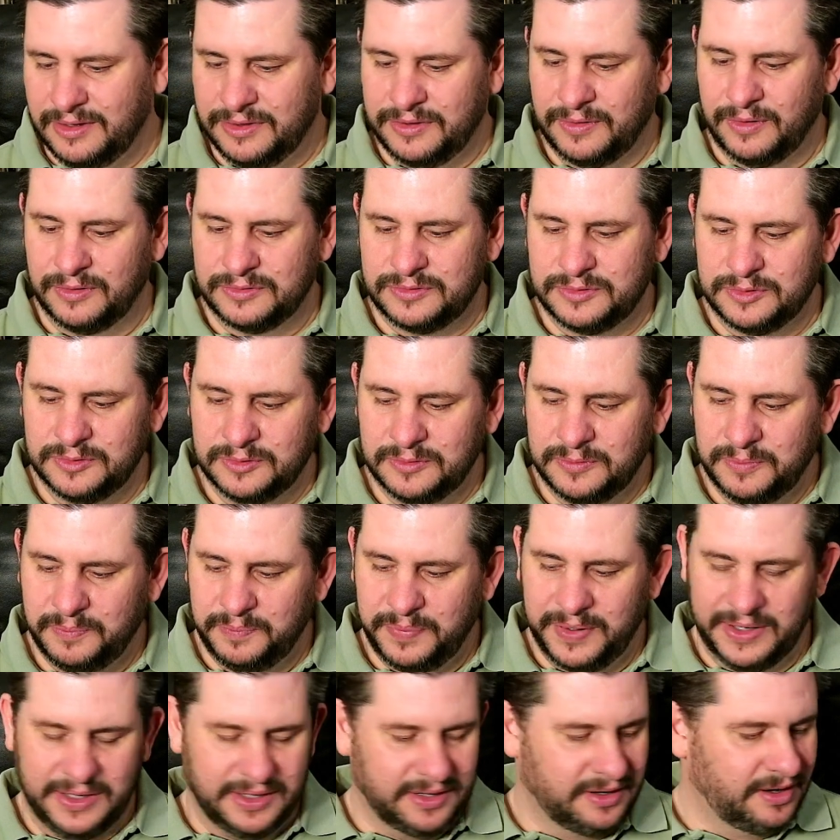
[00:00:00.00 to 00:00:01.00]
thought to
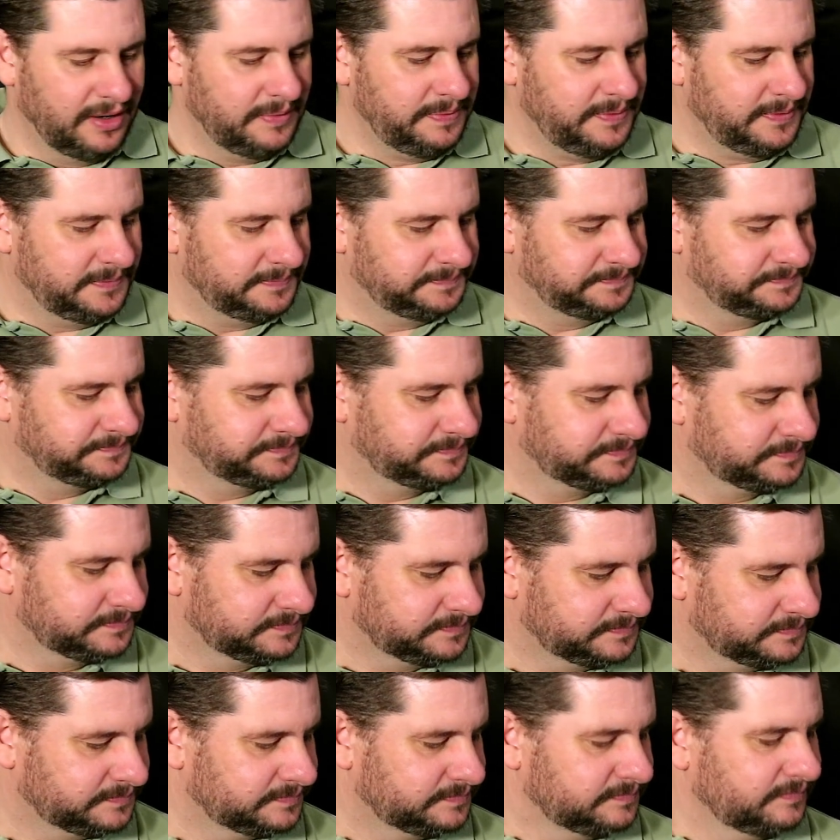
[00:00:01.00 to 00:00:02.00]
pick it up.
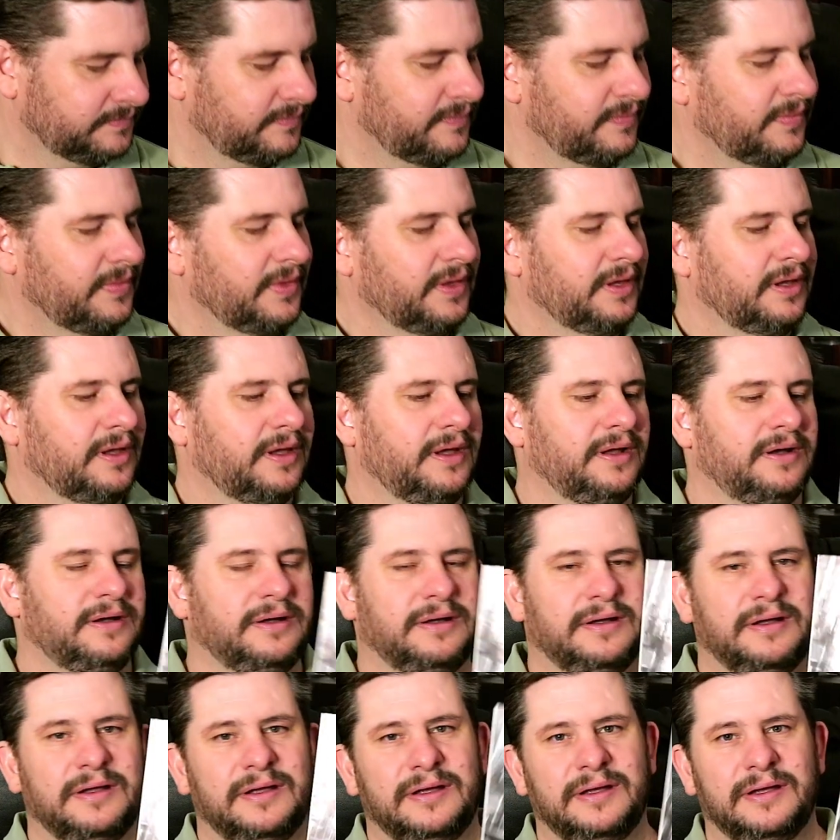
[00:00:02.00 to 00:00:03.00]

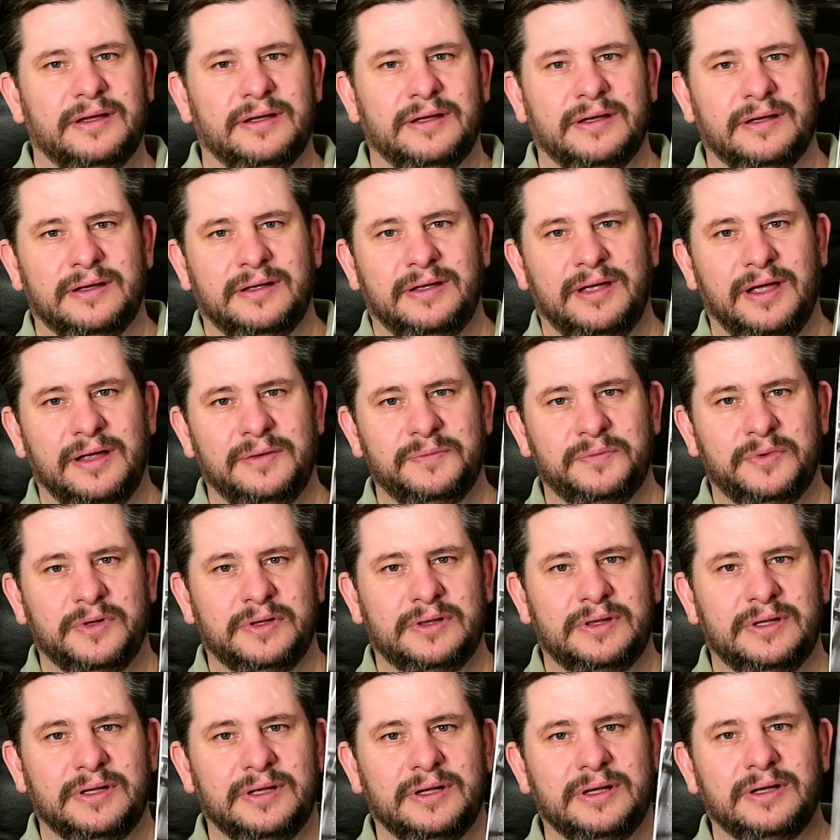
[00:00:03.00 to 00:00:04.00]
And uh, it came
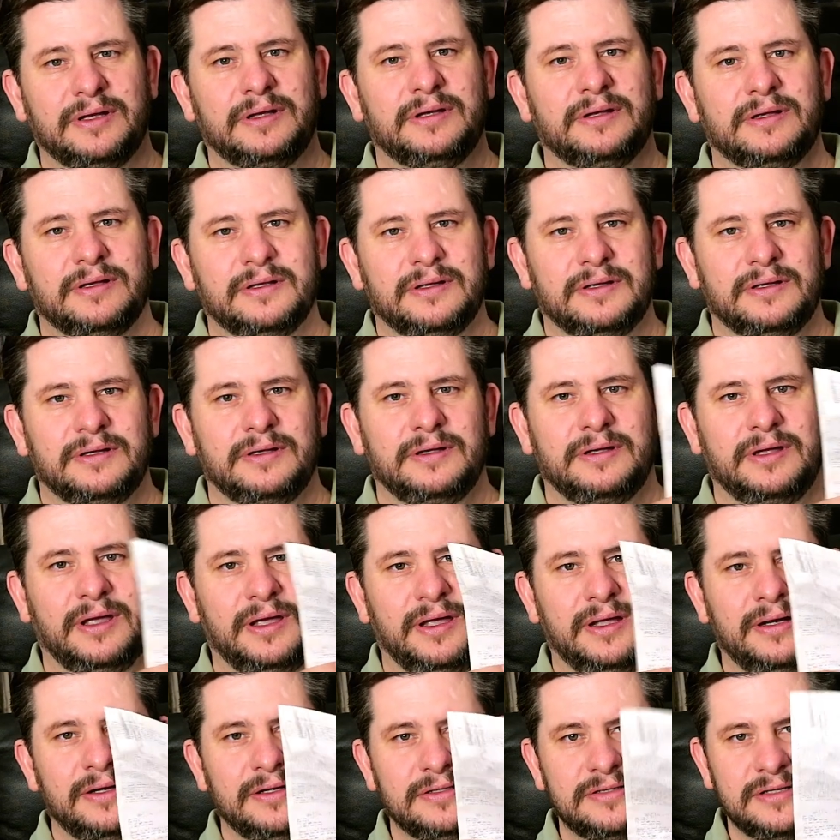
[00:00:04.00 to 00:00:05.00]
with the
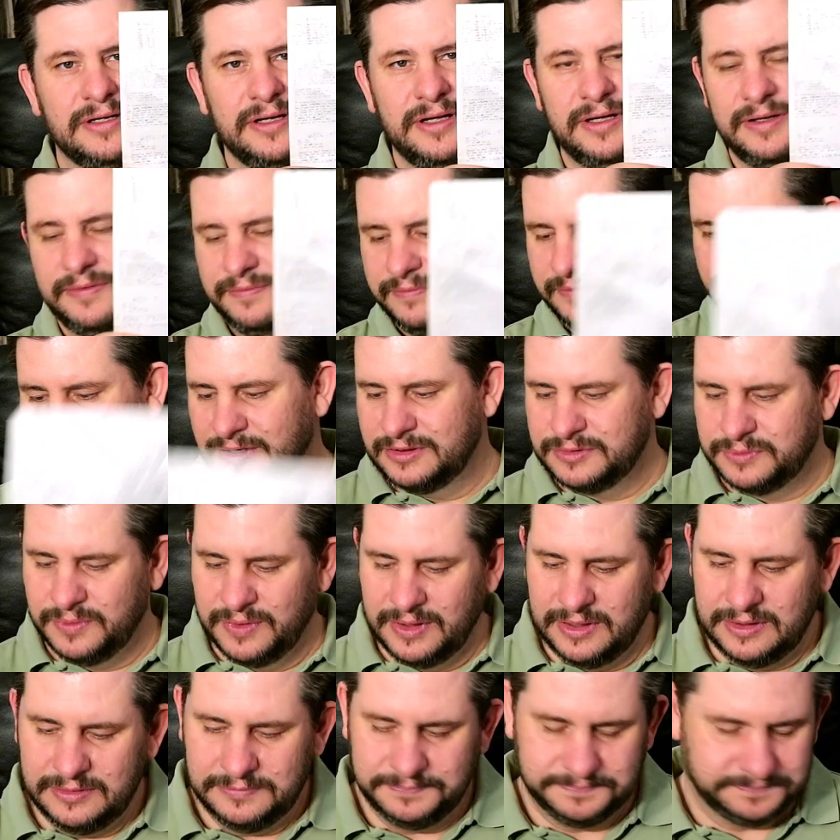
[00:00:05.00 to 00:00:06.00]
inner sleeve as
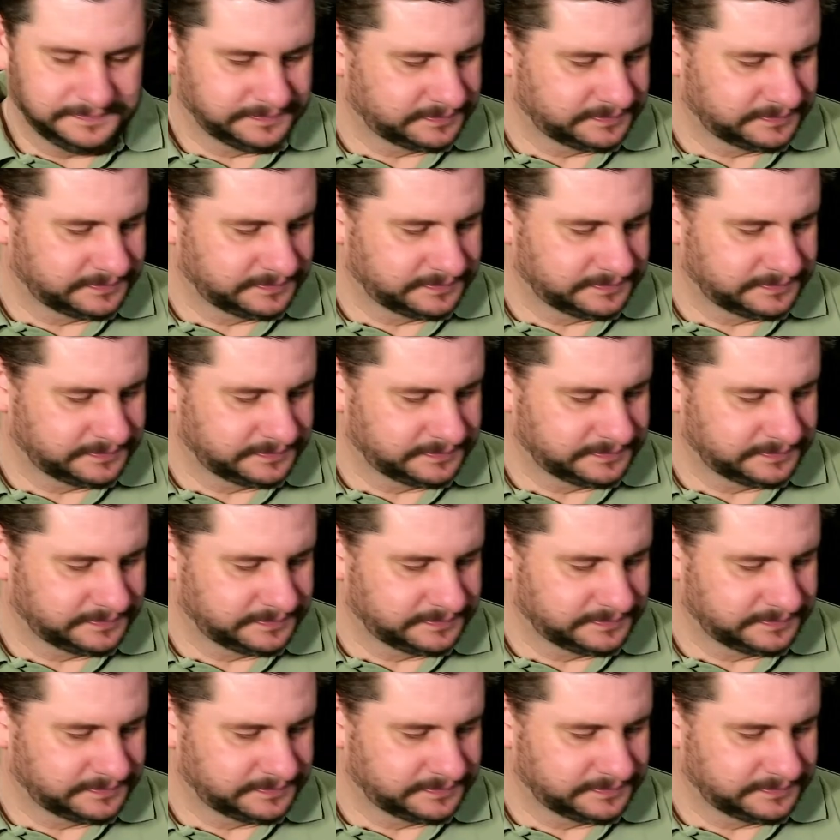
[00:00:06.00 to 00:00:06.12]
well.